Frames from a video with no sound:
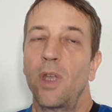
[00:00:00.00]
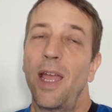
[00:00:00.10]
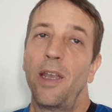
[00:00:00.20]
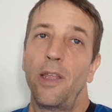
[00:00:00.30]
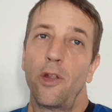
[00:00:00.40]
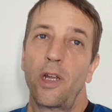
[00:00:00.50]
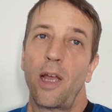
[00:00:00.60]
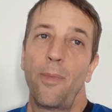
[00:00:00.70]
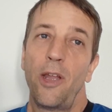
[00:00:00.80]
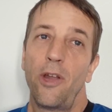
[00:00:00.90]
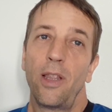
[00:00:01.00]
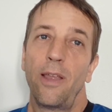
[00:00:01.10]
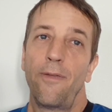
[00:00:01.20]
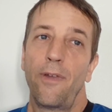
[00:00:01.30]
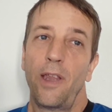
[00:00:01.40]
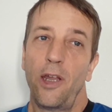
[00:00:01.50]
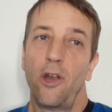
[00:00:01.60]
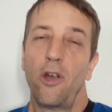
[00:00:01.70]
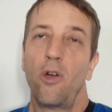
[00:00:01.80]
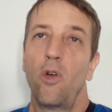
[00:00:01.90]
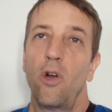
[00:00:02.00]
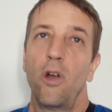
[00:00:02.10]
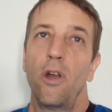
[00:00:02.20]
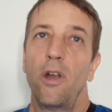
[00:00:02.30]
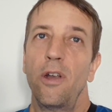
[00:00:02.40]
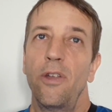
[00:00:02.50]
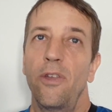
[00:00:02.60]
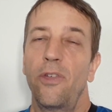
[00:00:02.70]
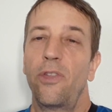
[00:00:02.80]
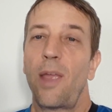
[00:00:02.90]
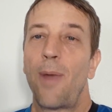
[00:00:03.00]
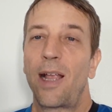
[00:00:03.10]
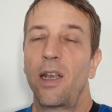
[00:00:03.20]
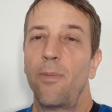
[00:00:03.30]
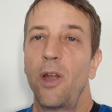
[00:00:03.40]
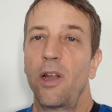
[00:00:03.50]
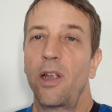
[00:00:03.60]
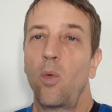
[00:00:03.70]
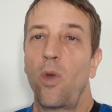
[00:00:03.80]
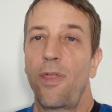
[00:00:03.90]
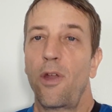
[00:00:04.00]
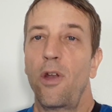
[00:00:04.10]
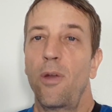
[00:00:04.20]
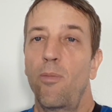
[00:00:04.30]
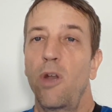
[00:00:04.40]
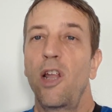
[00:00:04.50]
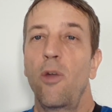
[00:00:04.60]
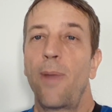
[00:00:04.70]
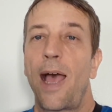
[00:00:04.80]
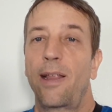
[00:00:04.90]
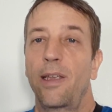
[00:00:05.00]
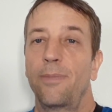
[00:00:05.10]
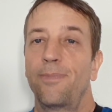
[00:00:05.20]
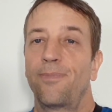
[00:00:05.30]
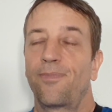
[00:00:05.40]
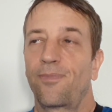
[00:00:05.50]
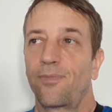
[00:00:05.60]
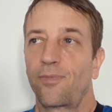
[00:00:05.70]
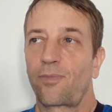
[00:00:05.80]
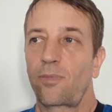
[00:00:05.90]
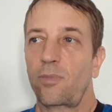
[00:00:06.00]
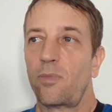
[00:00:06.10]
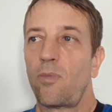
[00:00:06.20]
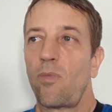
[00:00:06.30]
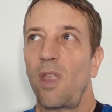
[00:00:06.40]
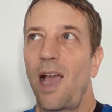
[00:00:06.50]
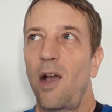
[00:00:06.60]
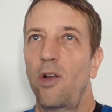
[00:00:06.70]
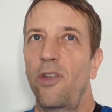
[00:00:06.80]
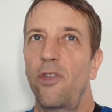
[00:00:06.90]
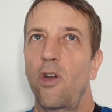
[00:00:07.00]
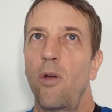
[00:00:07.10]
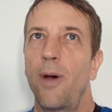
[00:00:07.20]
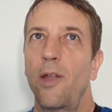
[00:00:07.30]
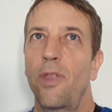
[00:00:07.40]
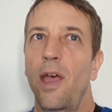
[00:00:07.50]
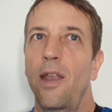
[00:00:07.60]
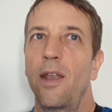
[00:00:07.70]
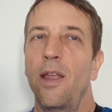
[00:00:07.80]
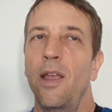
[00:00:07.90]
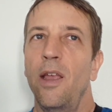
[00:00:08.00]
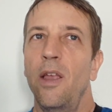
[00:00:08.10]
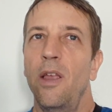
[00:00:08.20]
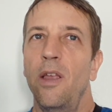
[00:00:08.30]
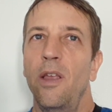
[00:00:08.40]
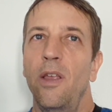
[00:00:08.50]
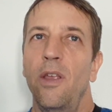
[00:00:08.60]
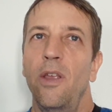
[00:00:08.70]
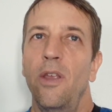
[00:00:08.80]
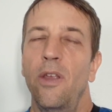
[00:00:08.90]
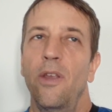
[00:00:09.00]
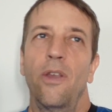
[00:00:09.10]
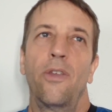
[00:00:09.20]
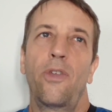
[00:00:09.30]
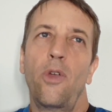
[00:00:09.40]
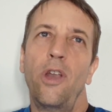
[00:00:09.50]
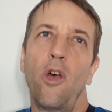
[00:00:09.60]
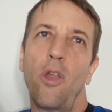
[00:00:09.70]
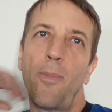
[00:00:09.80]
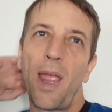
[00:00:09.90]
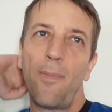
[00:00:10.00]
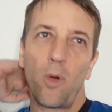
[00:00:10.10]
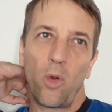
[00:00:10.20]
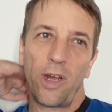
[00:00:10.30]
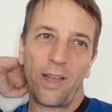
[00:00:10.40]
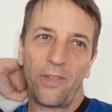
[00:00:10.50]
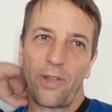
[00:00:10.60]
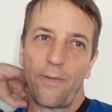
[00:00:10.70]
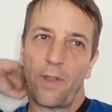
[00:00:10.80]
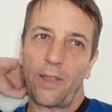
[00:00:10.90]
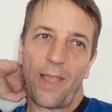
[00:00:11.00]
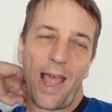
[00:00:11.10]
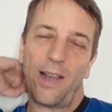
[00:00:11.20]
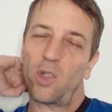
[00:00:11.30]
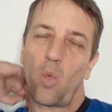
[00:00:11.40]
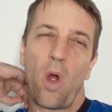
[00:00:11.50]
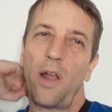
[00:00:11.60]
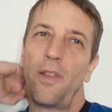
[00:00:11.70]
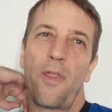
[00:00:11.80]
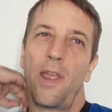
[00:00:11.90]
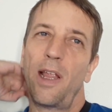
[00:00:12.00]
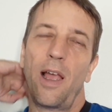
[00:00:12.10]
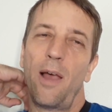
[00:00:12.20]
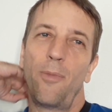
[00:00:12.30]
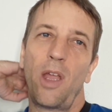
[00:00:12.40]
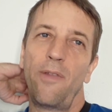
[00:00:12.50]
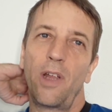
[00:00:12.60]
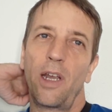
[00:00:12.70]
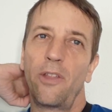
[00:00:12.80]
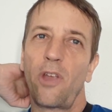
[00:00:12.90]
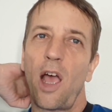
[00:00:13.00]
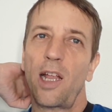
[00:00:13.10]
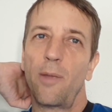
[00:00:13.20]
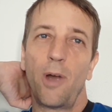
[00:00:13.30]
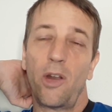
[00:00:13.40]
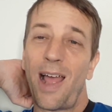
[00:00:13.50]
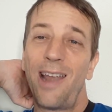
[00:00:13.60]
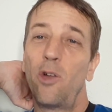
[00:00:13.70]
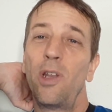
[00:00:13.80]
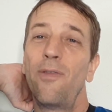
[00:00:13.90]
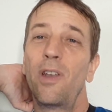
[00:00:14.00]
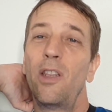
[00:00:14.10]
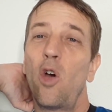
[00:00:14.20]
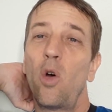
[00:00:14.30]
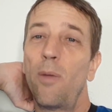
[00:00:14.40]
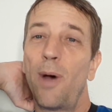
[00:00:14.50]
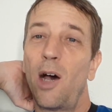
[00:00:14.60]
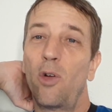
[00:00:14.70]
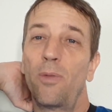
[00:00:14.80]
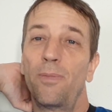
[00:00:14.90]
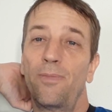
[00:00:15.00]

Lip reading: and either come here and live here or stay back in America with her, bring her back. How could you go about that? So, you know, the paperwork and stuff like that is one thing I'm not even going to talk about. I don't even know about.